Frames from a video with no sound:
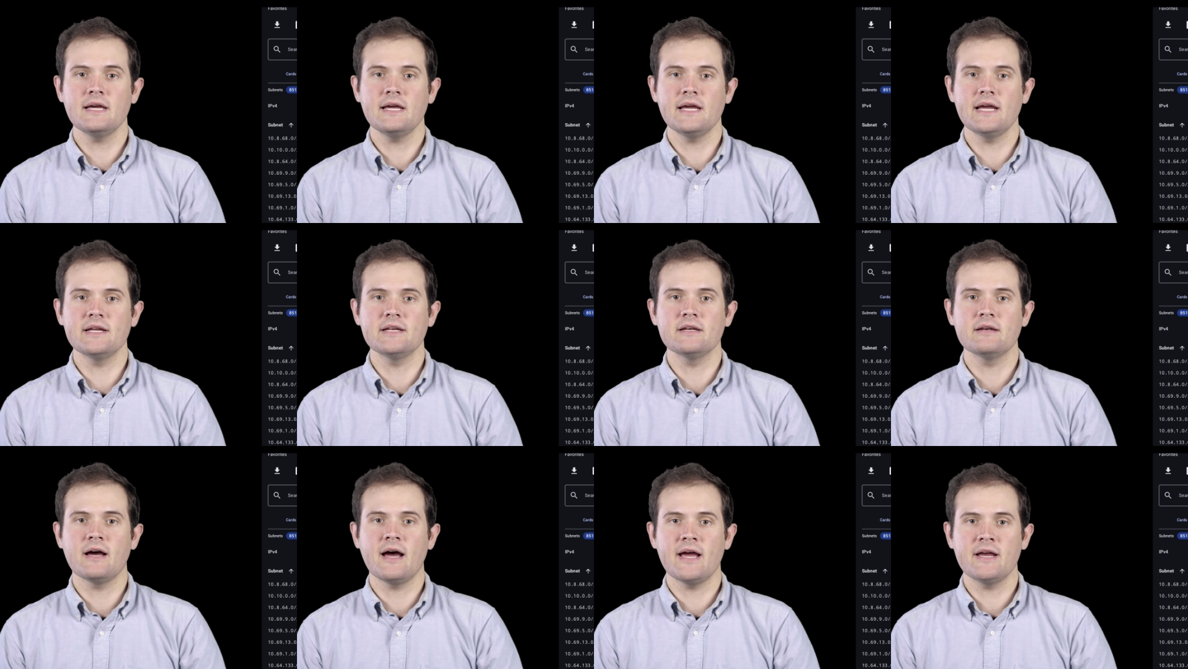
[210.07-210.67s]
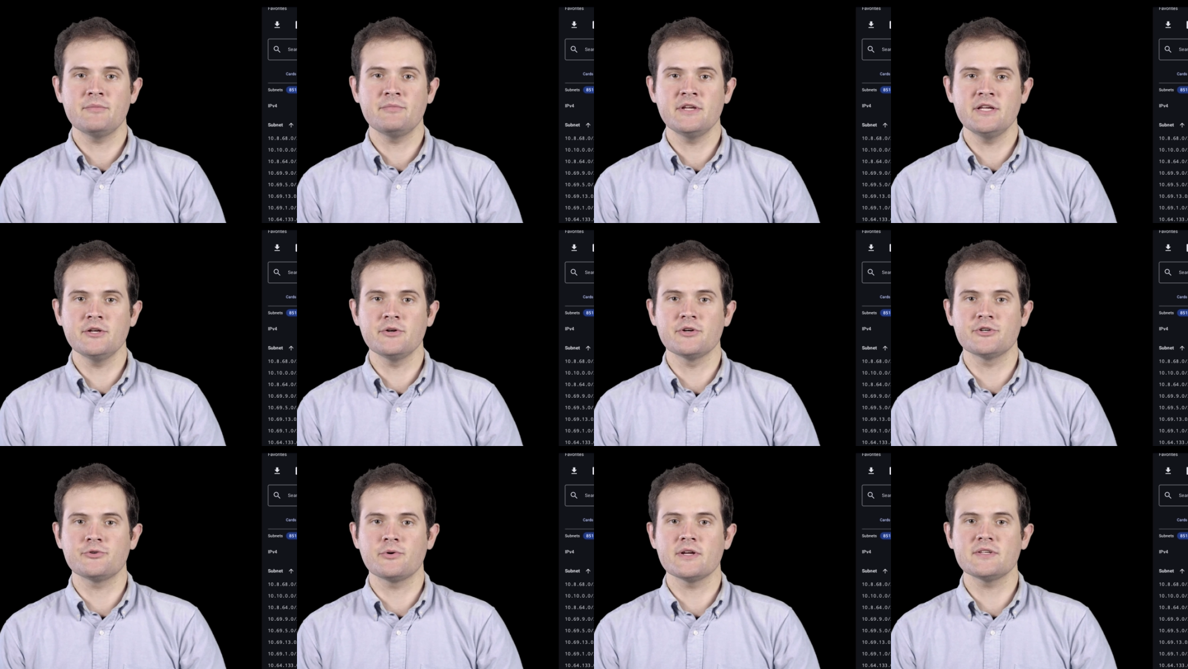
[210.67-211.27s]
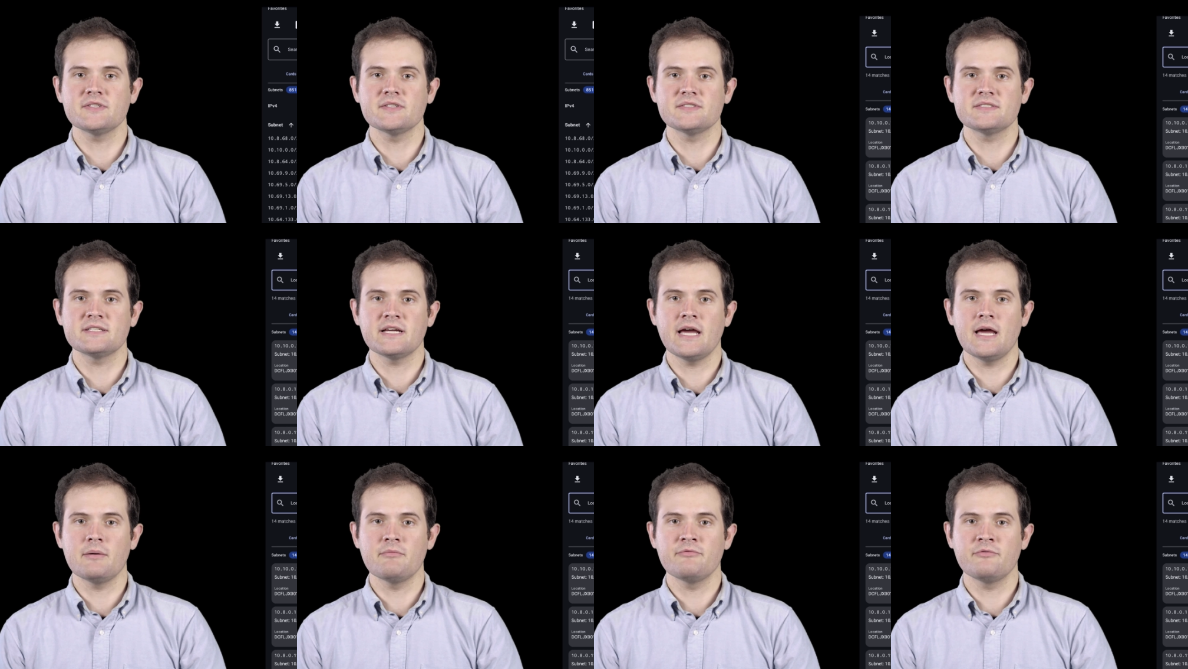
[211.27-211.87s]
and an IP addresses
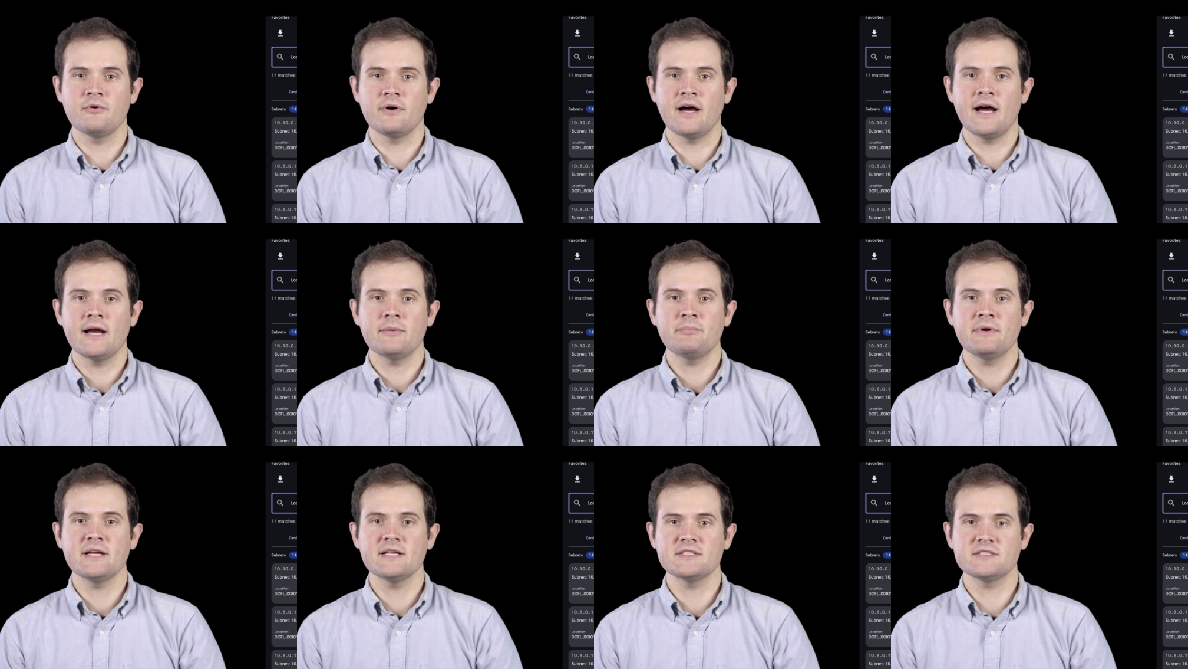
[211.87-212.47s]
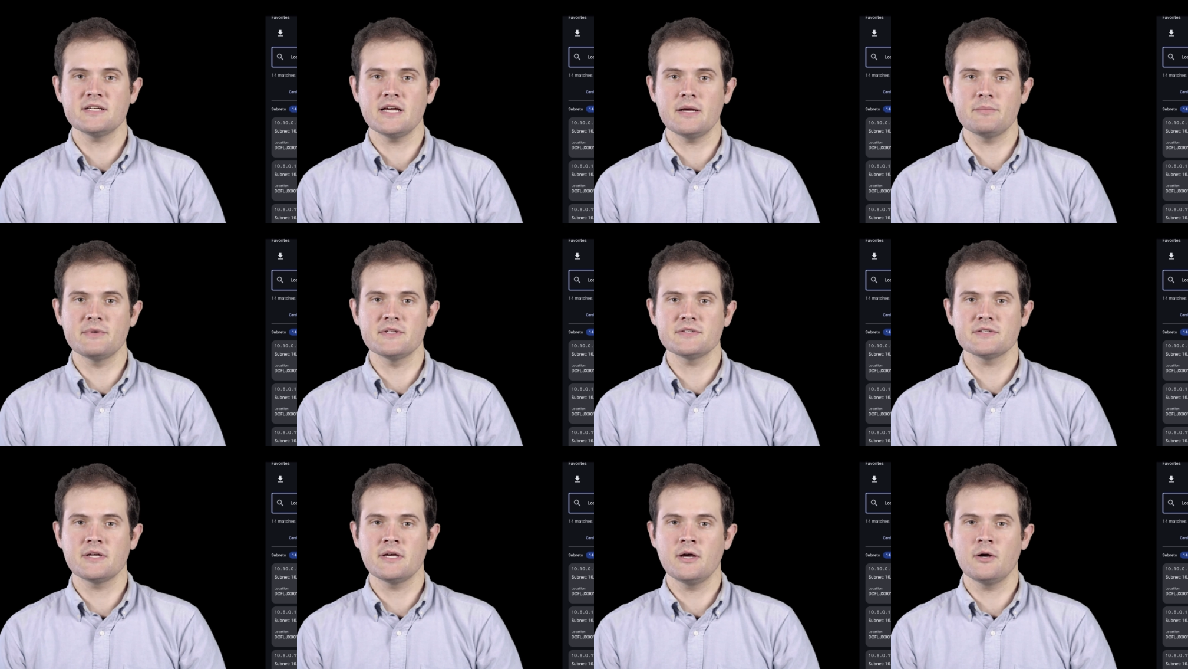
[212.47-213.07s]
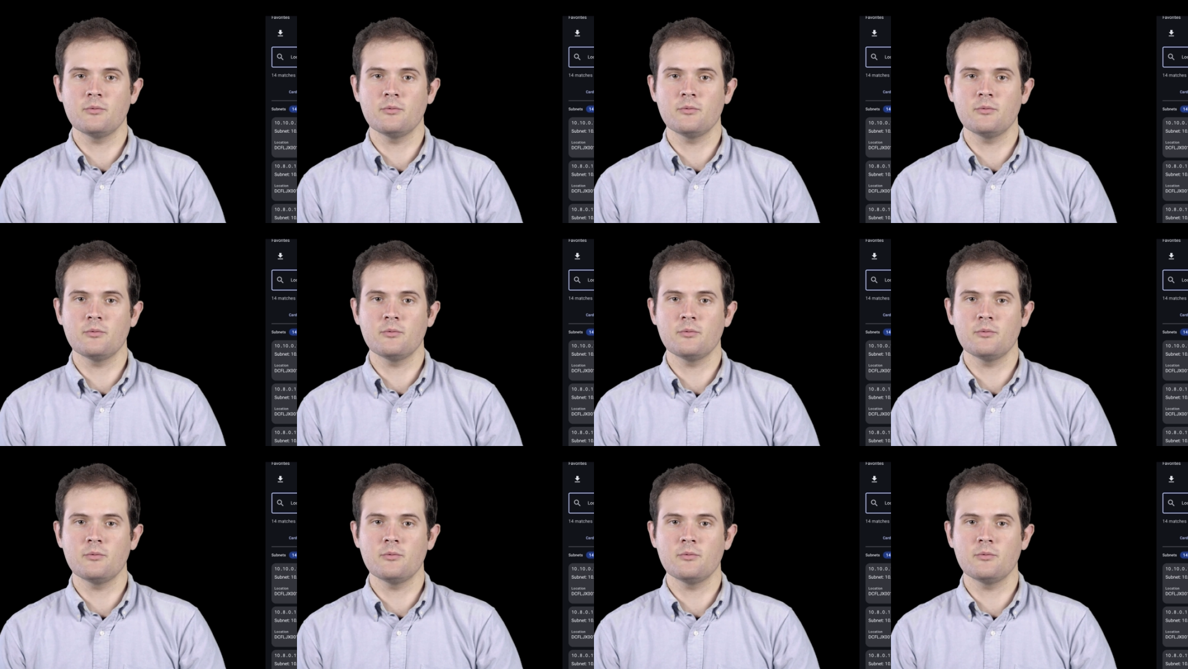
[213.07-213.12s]
tab for IP assignments